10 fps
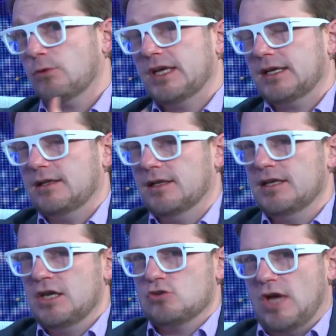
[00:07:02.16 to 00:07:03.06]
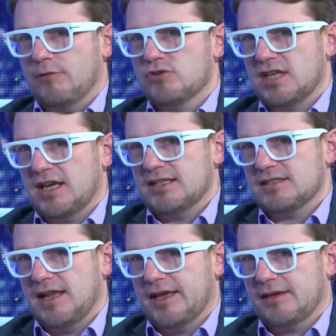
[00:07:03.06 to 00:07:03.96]
quickly. So I would say it's
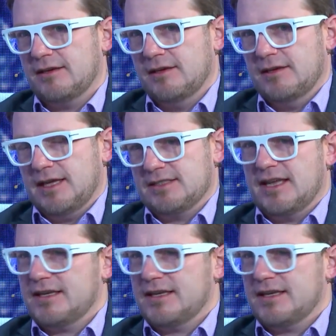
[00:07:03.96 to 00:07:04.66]
like a